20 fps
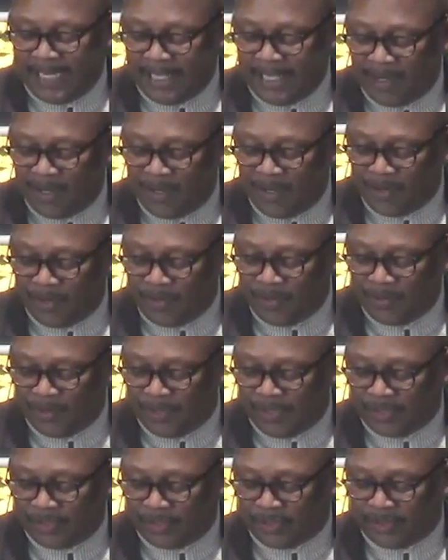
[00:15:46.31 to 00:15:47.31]
known
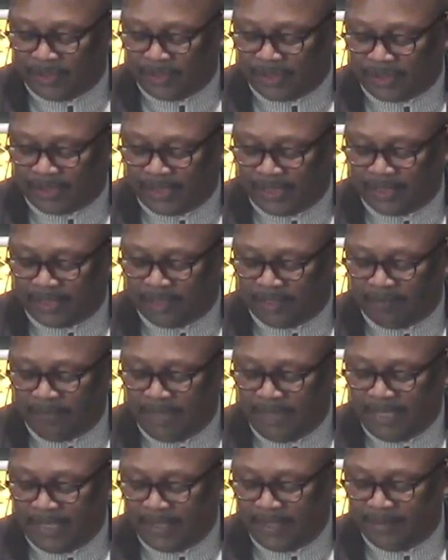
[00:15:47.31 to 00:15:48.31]
unto the sons of
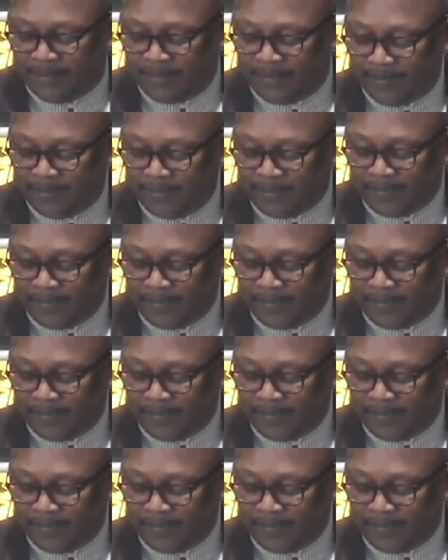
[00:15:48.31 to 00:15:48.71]
men,